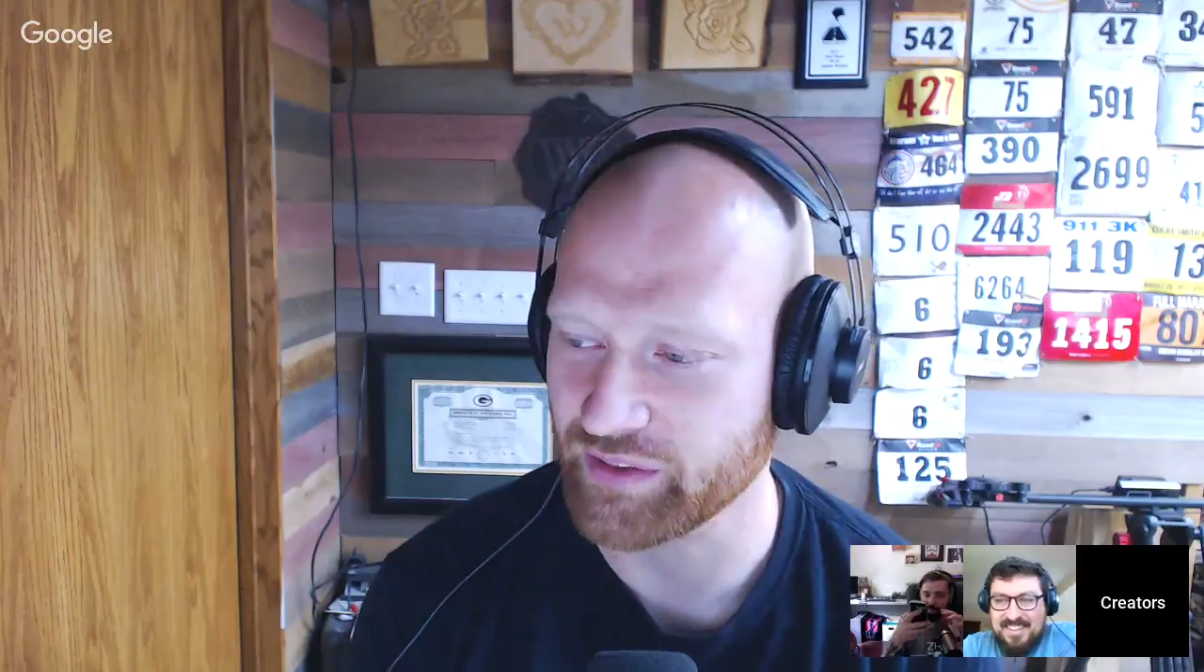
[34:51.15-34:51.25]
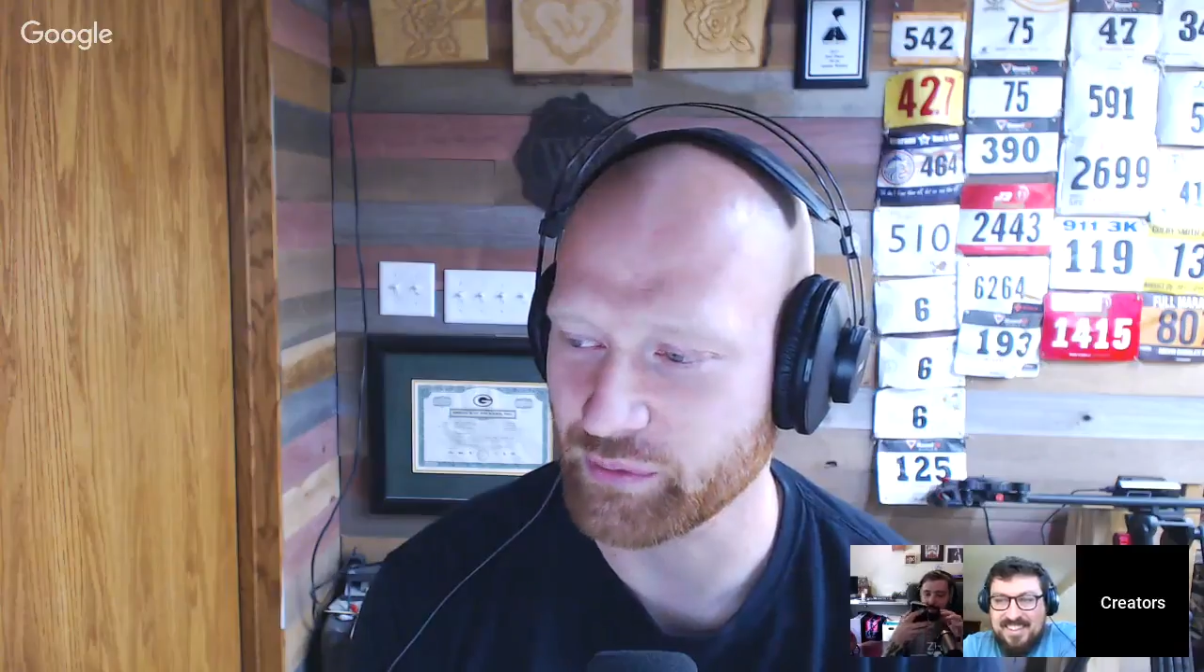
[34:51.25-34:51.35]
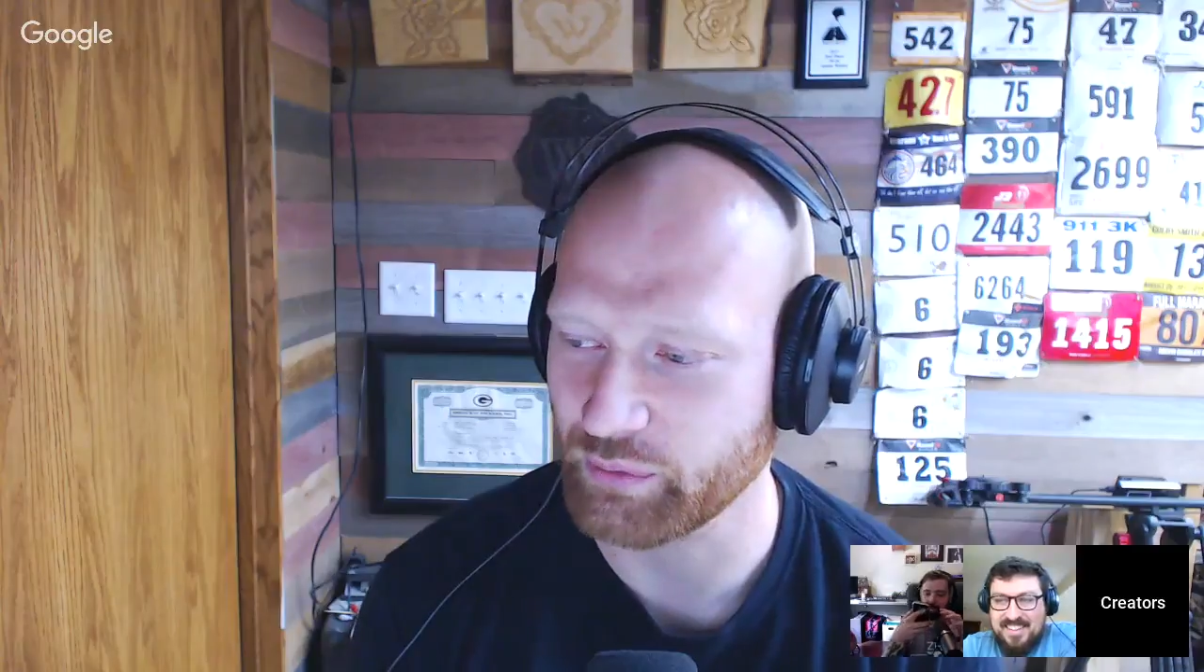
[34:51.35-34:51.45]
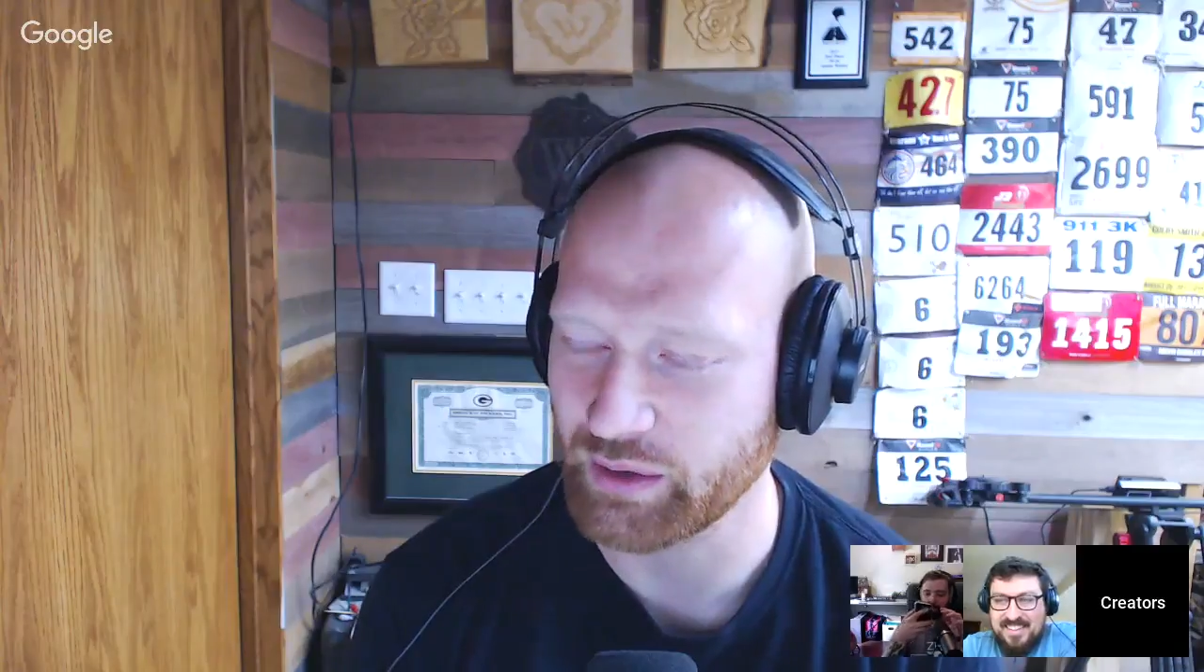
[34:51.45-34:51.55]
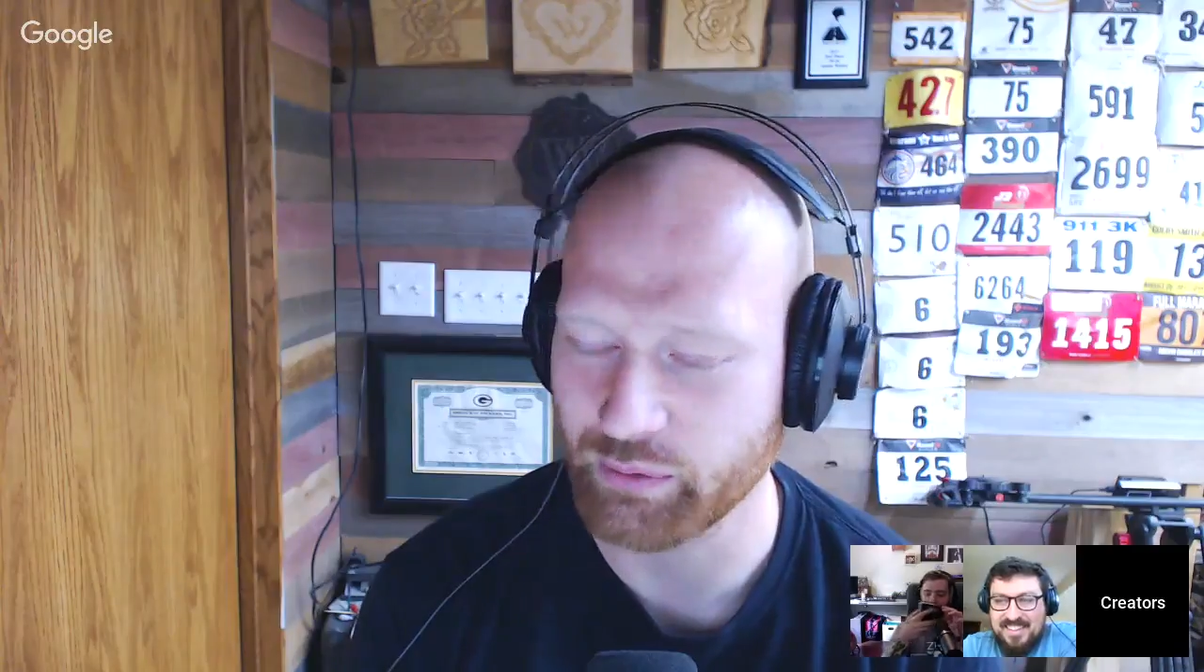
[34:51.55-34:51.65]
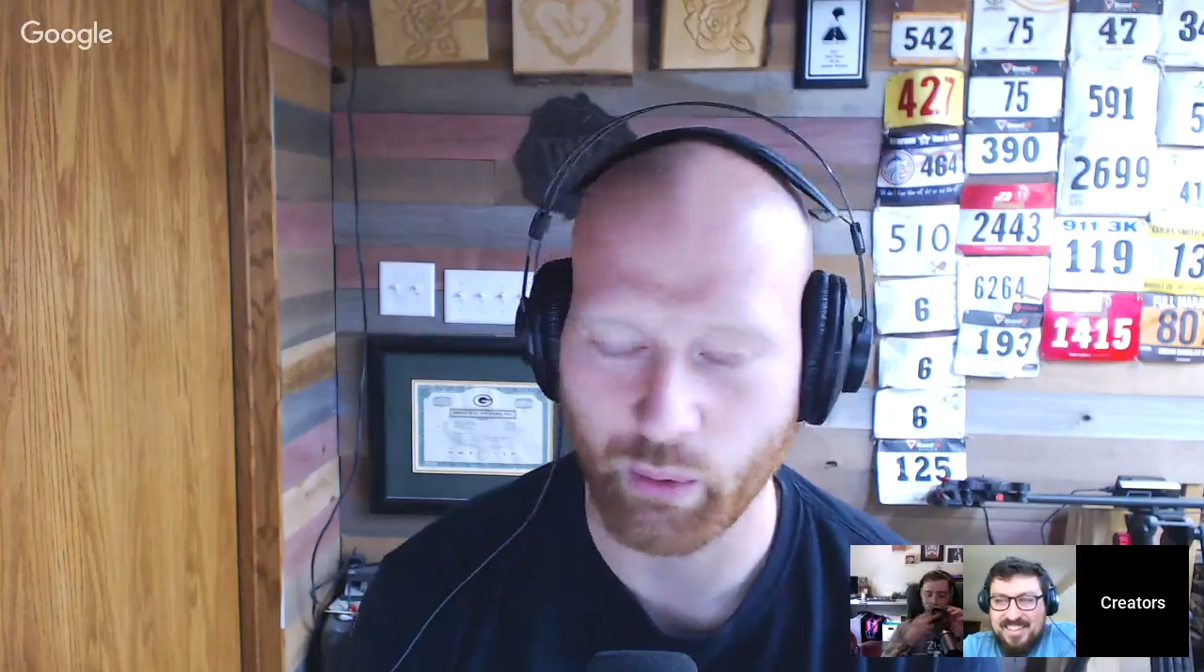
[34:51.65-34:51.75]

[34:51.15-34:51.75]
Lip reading: other week,